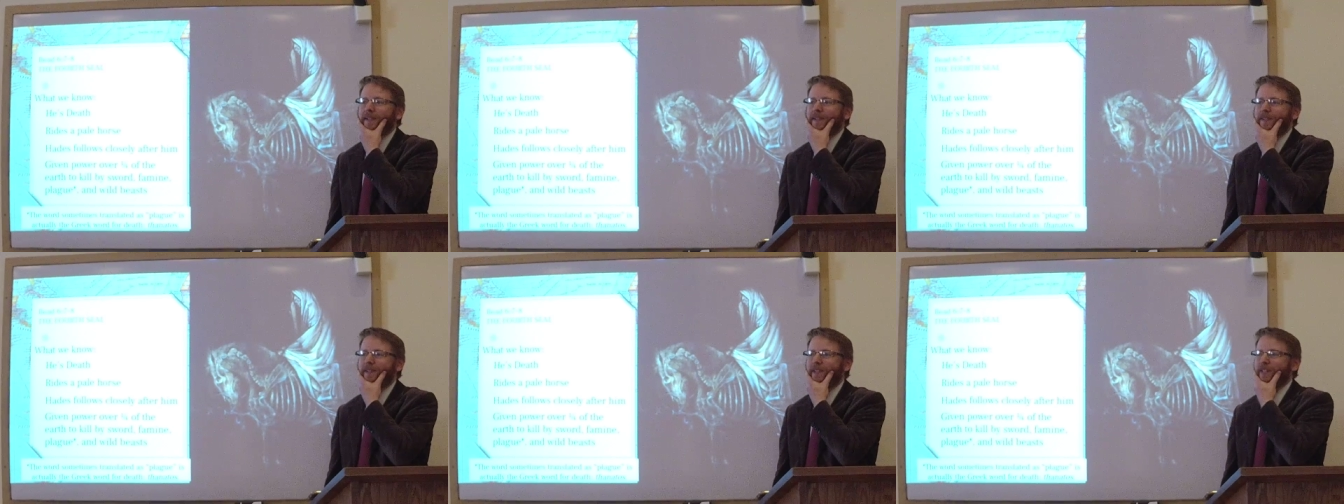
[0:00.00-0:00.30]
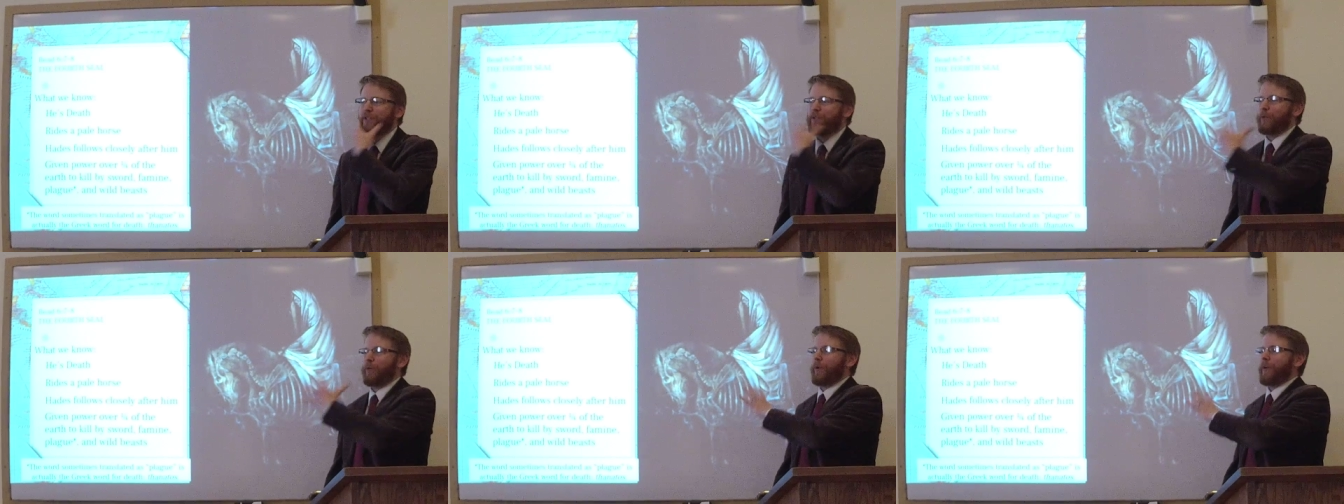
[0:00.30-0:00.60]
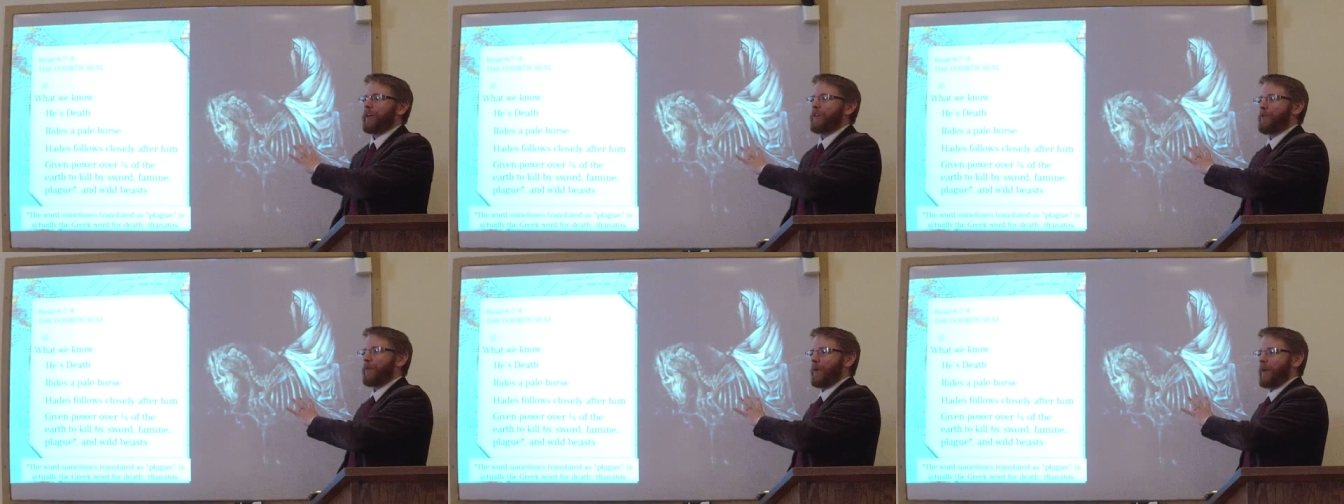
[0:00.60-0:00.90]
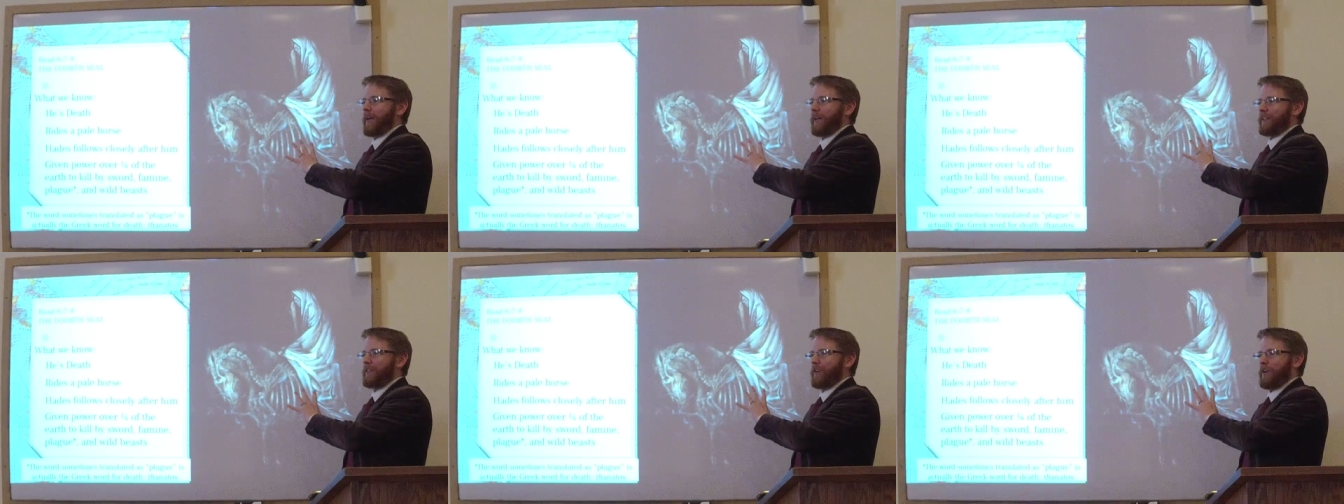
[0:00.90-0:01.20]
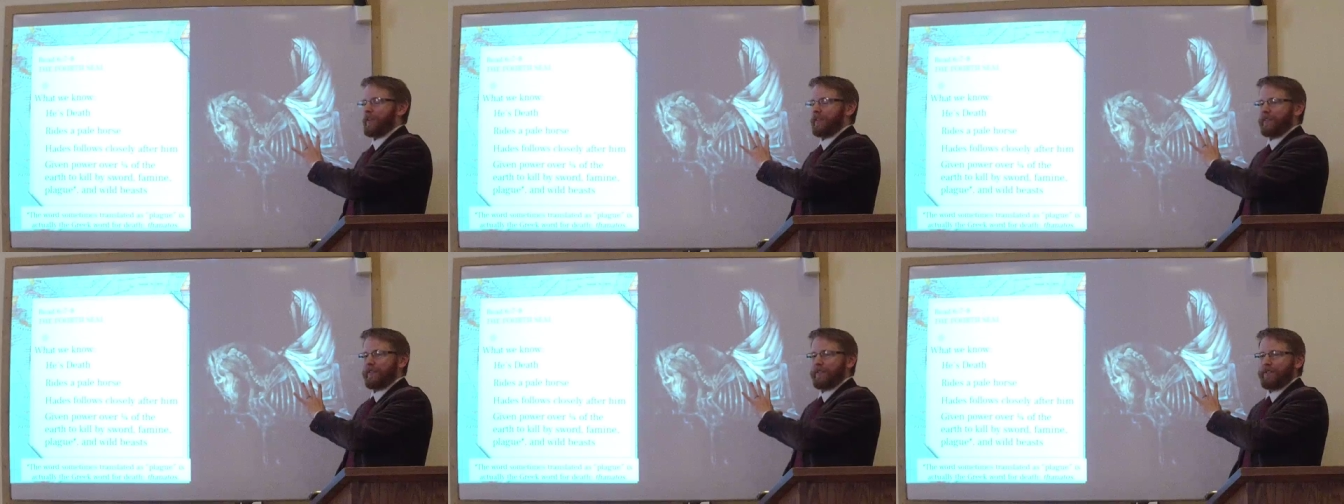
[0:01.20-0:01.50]
this worked when I
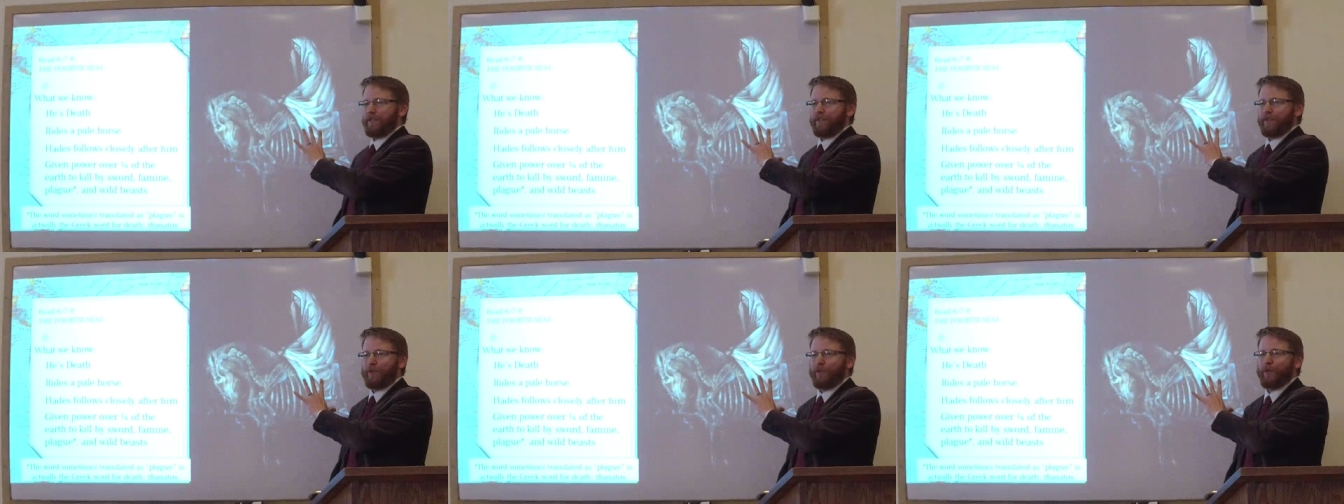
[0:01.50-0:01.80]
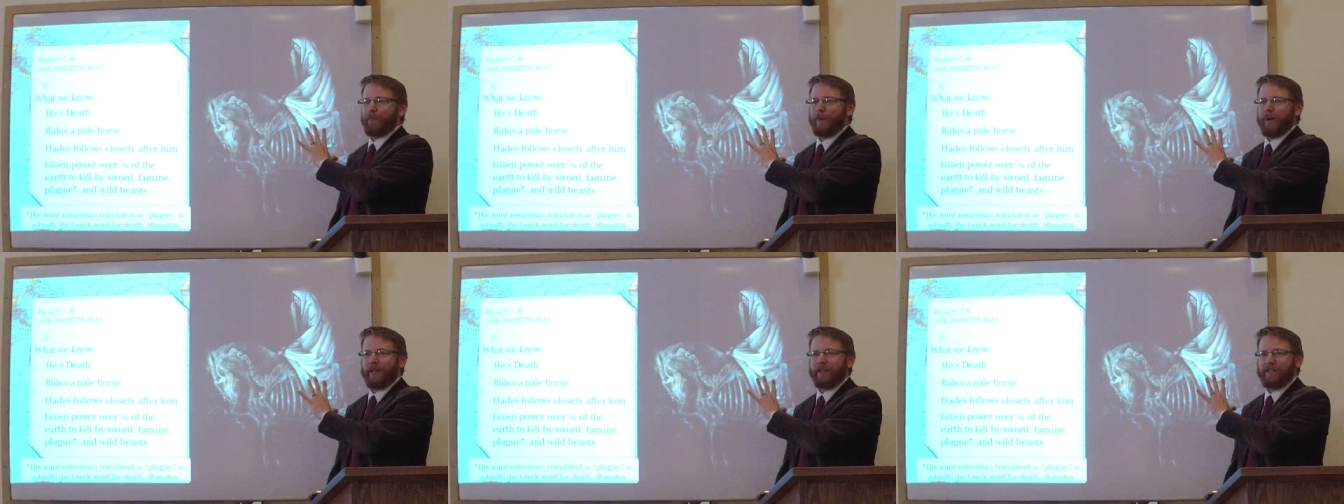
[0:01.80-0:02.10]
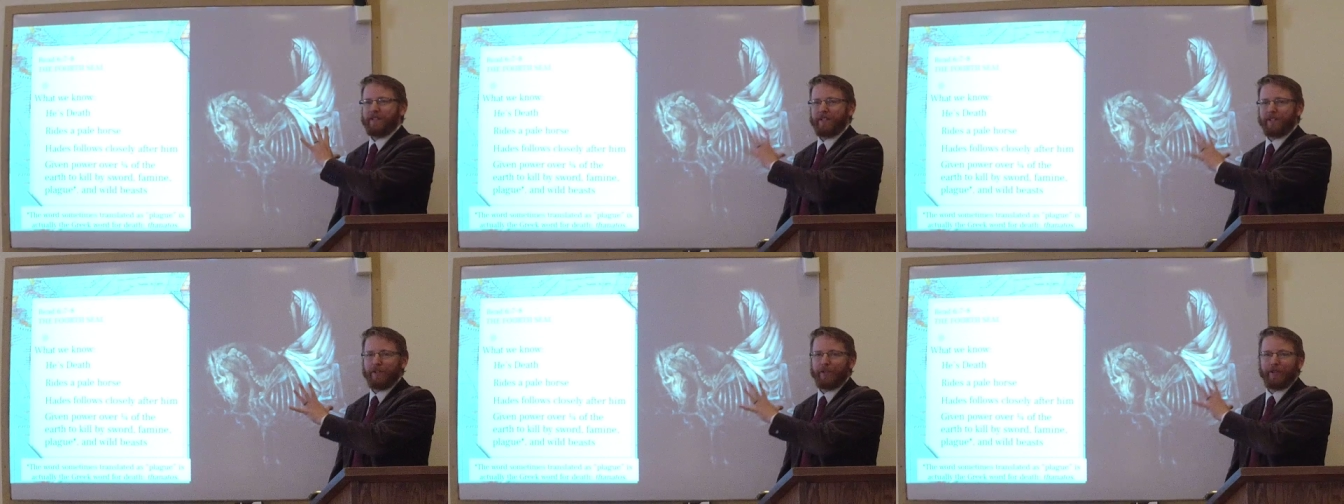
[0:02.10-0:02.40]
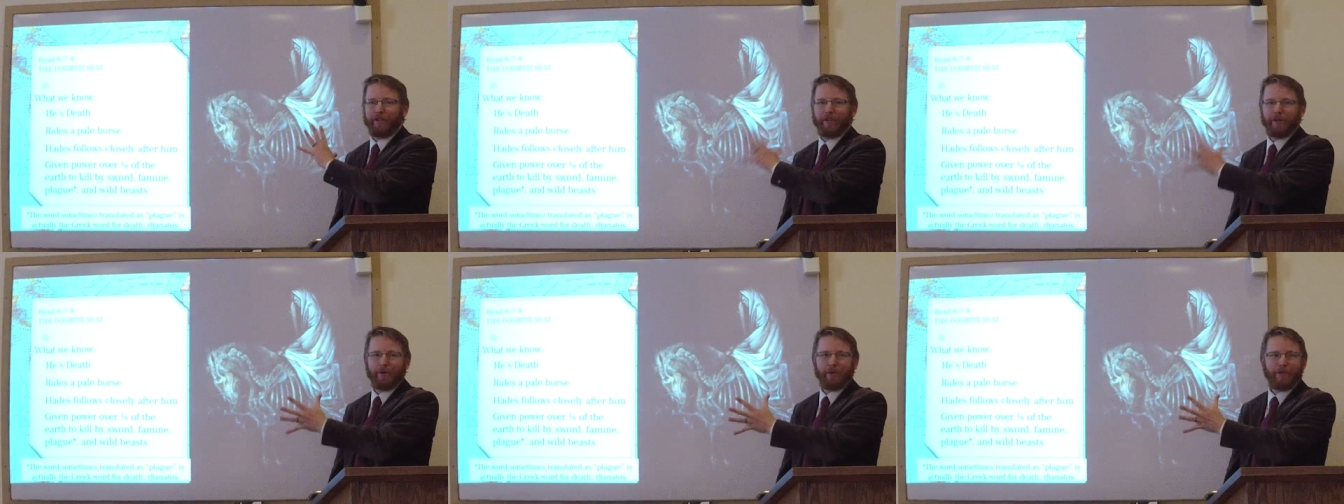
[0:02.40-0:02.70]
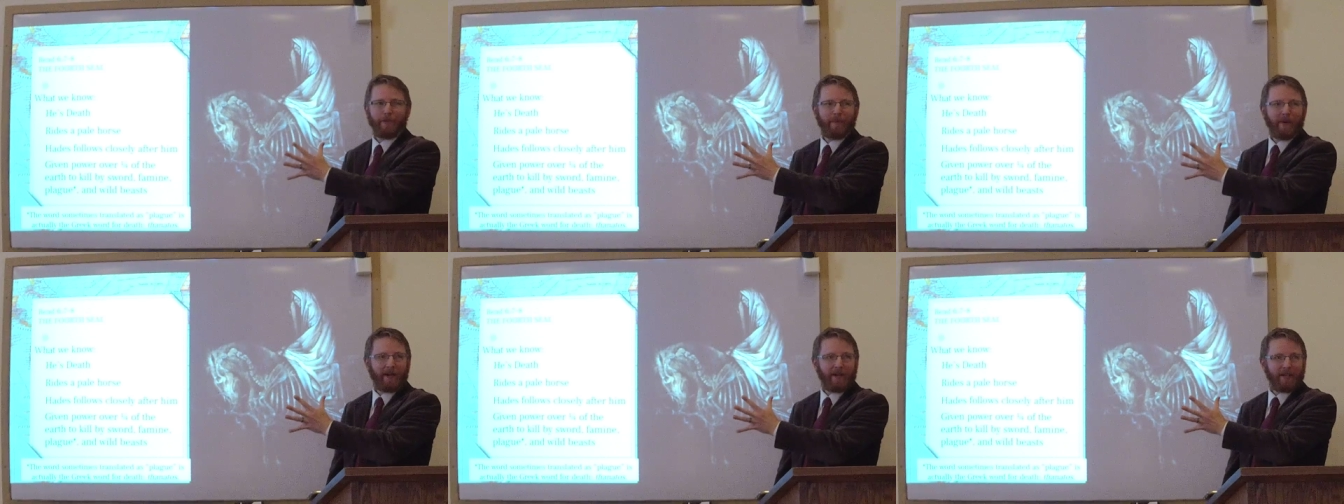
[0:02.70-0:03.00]
taught this to my senior
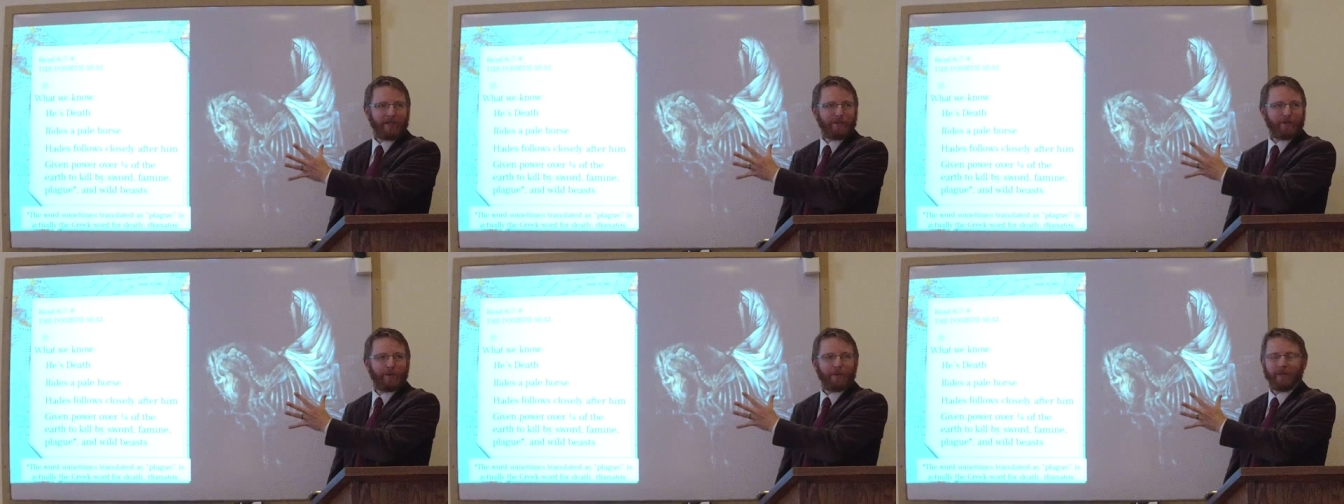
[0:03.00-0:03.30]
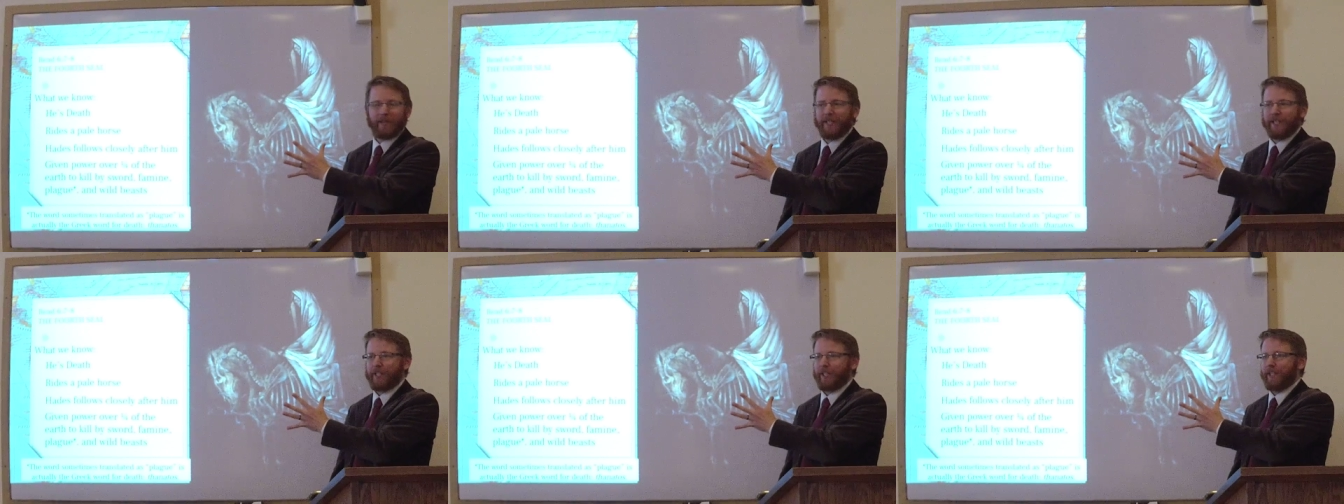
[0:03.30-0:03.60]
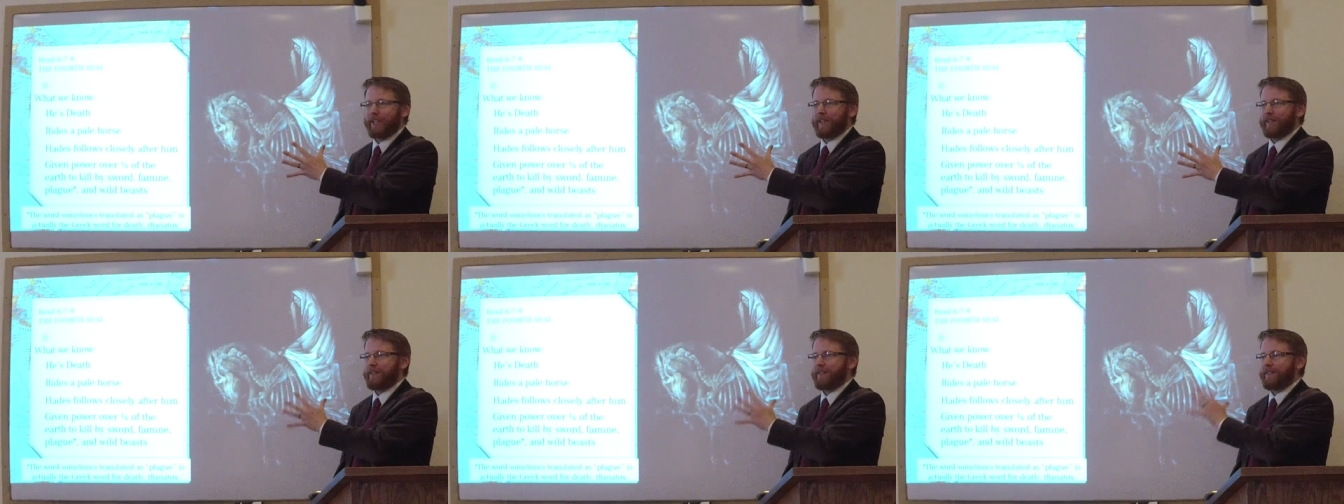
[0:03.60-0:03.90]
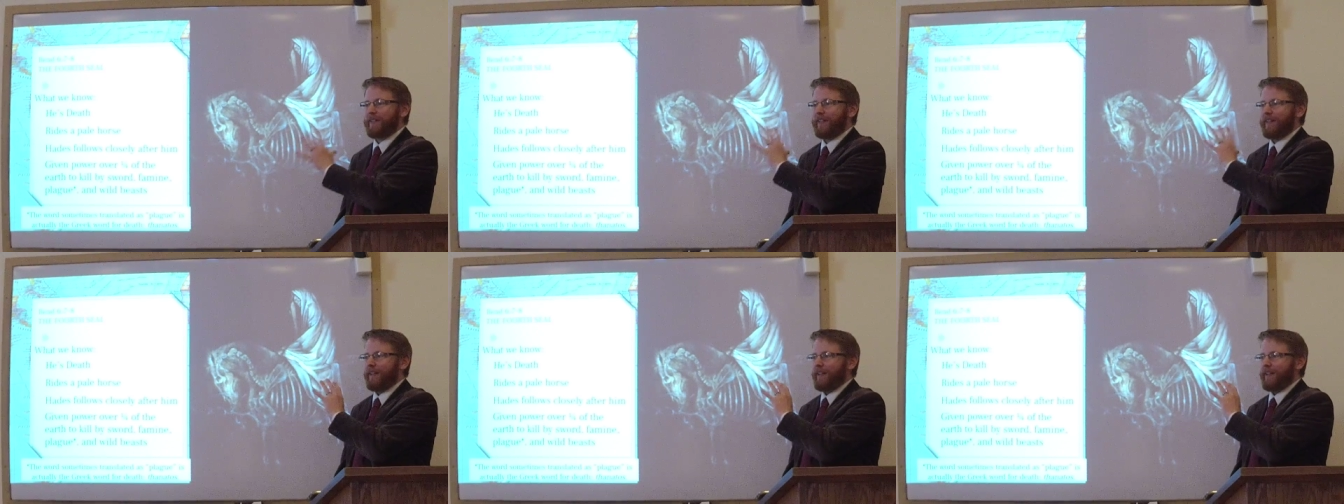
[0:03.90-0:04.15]
youth, my high school age kids.